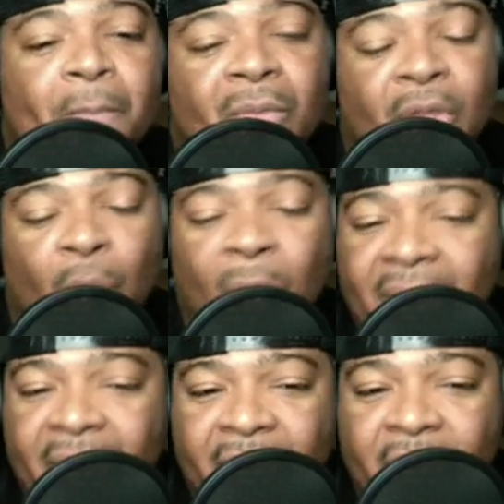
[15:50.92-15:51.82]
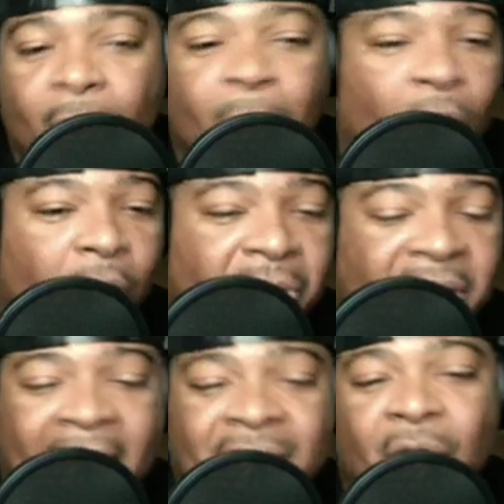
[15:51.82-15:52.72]
the way that the reporter was
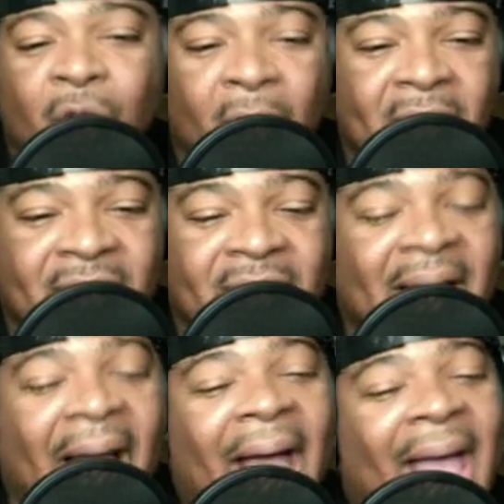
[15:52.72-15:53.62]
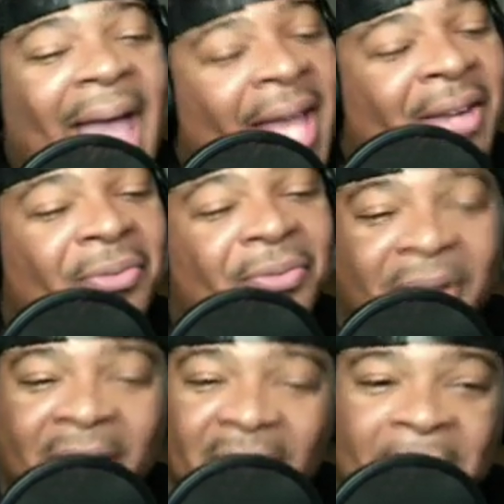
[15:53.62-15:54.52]
asking her questions, I had a
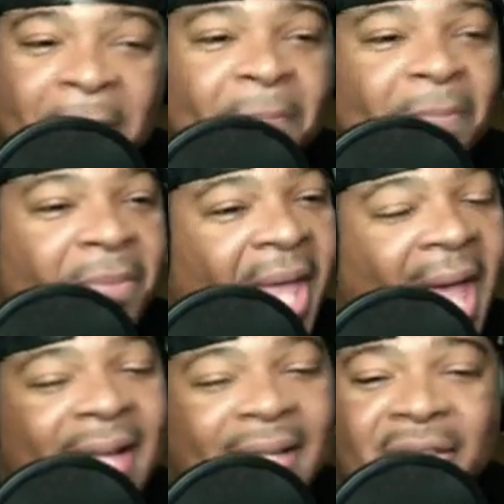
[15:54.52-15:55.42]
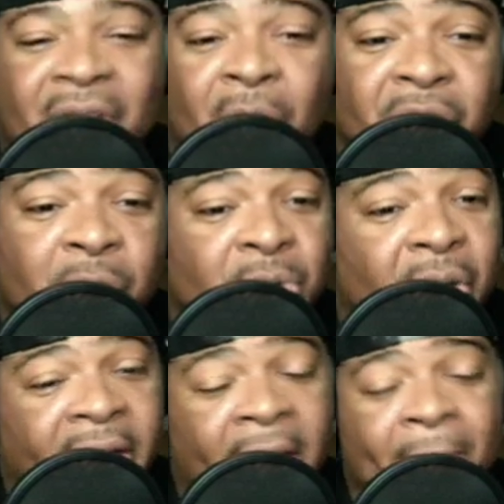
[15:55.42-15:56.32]
feeling that she was going to
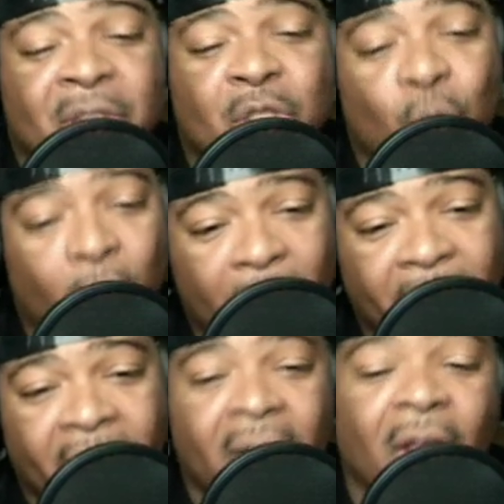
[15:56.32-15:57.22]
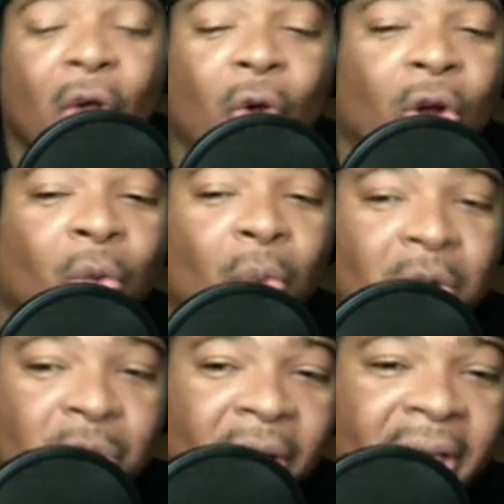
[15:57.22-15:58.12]
get misquoted, or her words
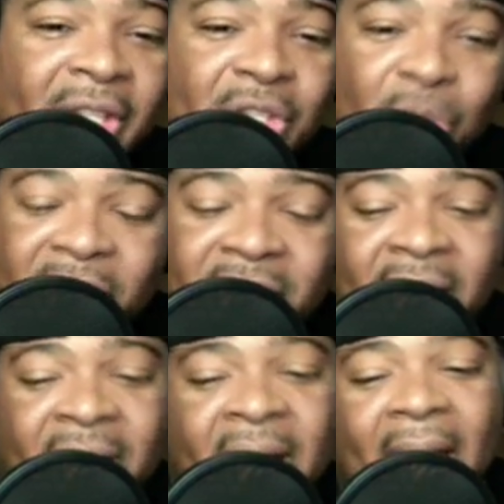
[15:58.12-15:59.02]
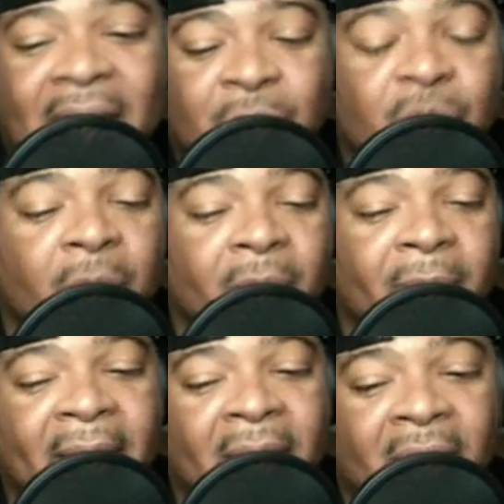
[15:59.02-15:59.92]
were going to get twisted, and she was going to be
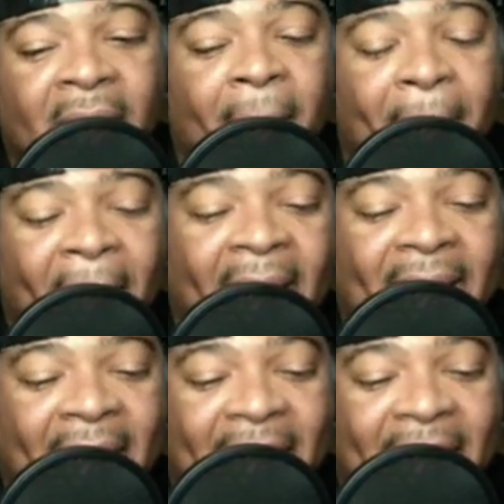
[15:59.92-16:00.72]
made to look like a bad guy